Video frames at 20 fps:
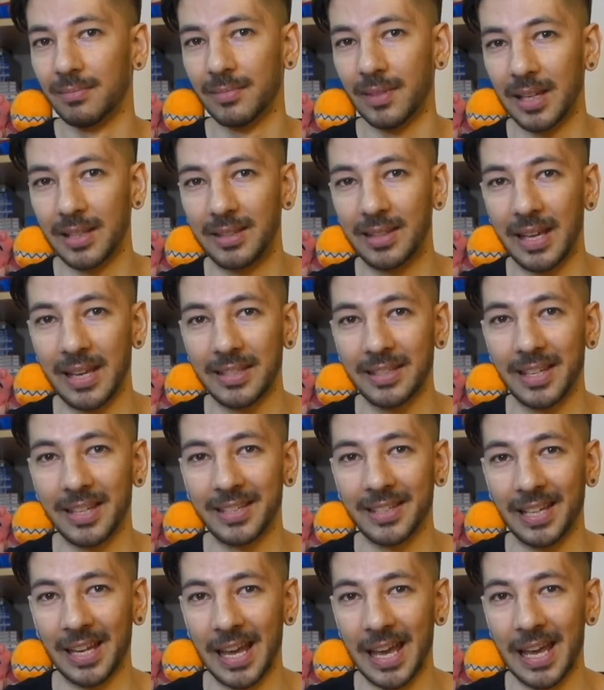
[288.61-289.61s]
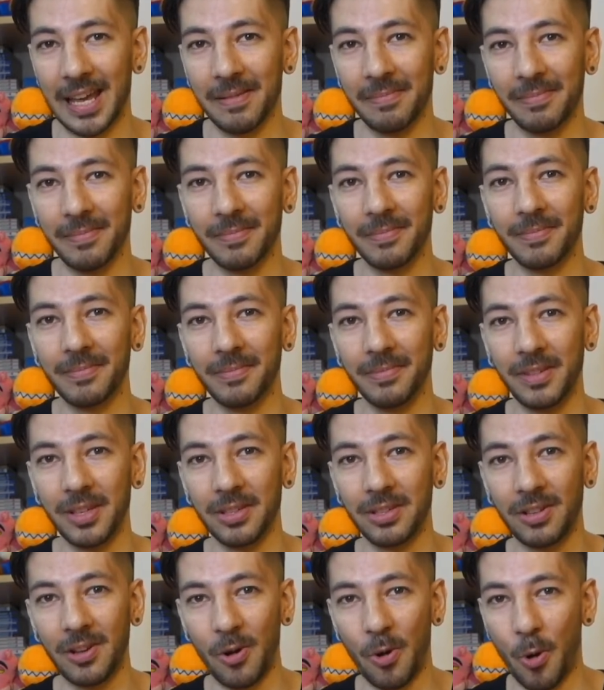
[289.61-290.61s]
It tastes the same. The
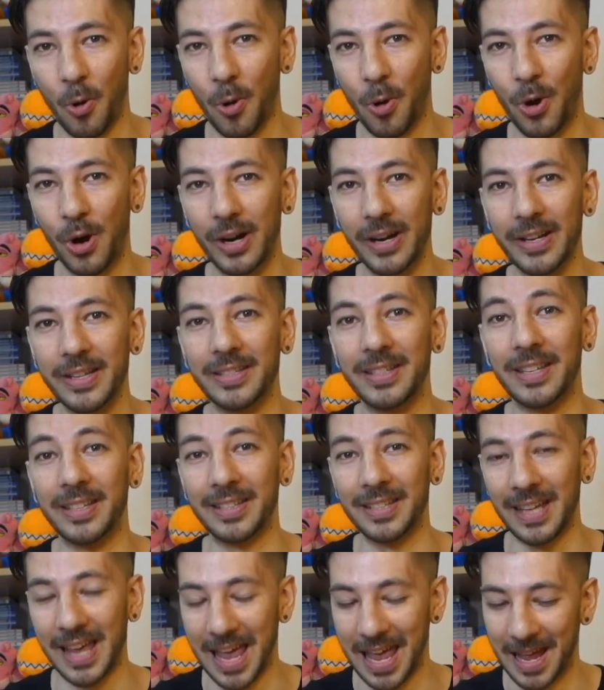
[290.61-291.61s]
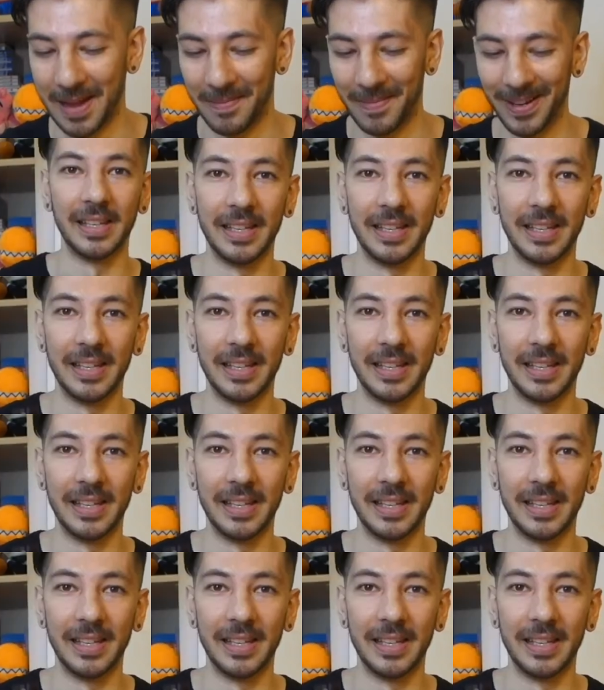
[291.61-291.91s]
score is the same.